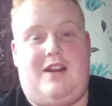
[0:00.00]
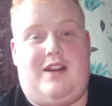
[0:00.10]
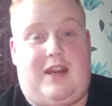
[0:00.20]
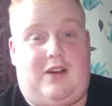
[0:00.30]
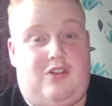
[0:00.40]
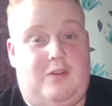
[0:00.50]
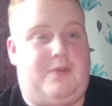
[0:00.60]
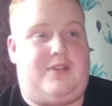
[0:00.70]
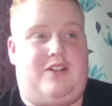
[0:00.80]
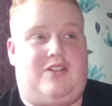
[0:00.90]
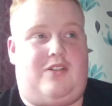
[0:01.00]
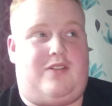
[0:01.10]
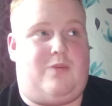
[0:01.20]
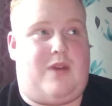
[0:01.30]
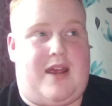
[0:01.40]
in good
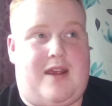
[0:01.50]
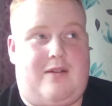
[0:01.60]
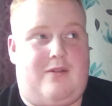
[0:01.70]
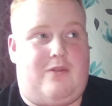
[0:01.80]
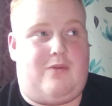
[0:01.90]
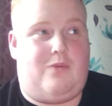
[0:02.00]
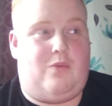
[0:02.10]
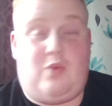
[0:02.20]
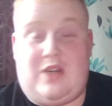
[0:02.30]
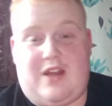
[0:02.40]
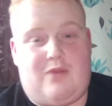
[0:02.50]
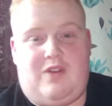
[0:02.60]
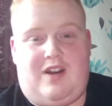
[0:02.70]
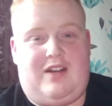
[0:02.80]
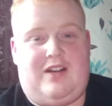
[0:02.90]
positions where we don't
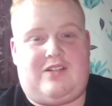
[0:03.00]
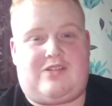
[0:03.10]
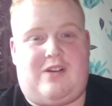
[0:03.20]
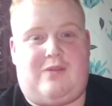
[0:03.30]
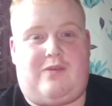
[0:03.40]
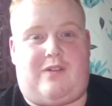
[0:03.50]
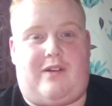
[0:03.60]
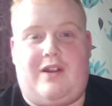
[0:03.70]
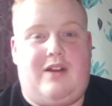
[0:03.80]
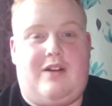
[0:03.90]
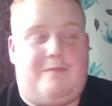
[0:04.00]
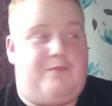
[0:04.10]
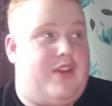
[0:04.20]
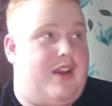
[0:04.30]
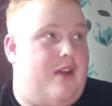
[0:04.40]
really need to strengthen.
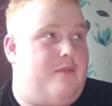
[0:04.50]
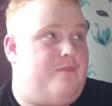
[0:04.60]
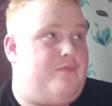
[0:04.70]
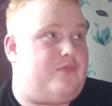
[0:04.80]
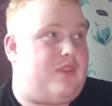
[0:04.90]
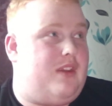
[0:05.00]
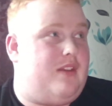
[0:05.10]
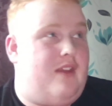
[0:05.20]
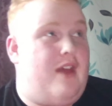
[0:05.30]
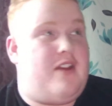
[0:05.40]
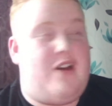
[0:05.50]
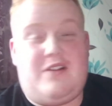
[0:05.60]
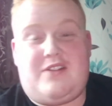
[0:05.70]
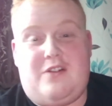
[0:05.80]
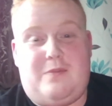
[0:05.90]
You know, the only
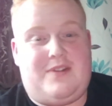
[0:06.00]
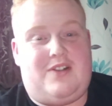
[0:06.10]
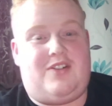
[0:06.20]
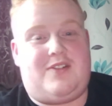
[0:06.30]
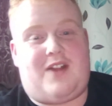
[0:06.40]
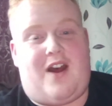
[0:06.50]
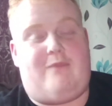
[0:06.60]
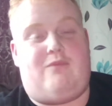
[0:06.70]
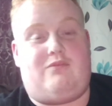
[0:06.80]
two positions that I'm